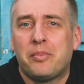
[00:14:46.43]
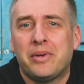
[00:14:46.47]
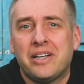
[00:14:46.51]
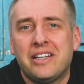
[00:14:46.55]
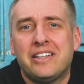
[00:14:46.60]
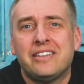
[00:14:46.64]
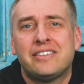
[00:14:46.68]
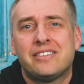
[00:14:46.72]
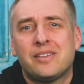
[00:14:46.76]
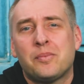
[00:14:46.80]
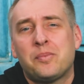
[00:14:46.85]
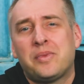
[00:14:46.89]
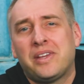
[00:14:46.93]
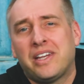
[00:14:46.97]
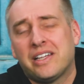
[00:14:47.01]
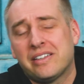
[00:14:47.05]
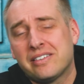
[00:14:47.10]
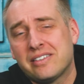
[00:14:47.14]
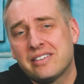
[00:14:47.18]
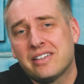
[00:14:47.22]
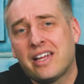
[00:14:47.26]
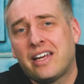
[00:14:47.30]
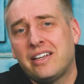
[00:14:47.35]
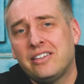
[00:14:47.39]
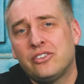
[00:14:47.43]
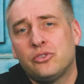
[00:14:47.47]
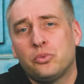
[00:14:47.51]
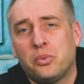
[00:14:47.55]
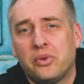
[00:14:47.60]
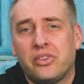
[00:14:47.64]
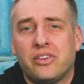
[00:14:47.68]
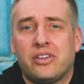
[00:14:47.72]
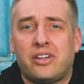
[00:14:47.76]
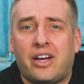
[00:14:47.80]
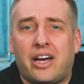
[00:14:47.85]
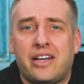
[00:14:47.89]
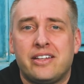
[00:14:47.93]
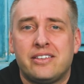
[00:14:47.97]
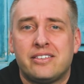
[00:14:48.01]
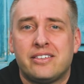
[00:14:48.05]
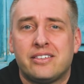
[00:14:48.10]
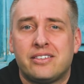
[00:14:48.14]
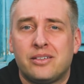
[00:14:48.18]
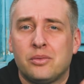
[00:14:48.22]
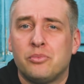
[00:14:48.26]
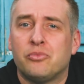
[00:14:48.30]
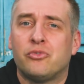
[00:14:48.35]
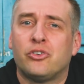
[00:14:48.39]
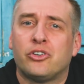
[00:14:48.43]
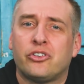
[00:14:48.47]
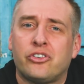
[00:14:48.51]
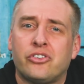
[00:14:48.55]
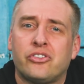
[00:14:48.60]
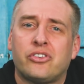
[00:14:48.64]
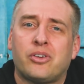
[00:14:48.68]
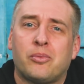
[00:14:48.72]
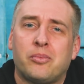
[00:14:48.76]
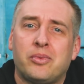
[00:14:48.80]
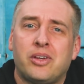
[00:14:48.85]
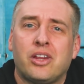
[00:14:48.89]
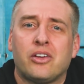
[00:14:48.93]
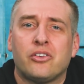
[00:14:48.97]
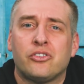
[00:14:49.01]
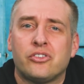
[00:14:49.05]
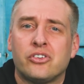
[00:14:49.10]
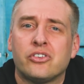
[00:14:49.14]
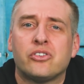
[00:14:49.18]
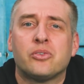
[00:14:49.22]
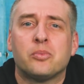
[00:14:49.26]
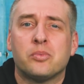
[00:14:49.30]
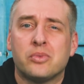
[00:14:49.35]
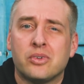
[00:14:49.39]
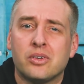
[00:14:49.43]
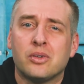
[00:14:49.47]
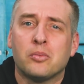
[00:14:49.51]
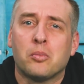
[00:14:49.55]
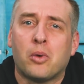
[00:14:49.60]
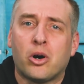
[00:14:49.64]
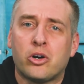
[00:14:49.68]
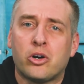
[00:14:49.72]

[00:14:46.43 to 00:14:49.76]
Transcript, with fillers: but it is something that's nice with the Tyan system versus some of the other systems in the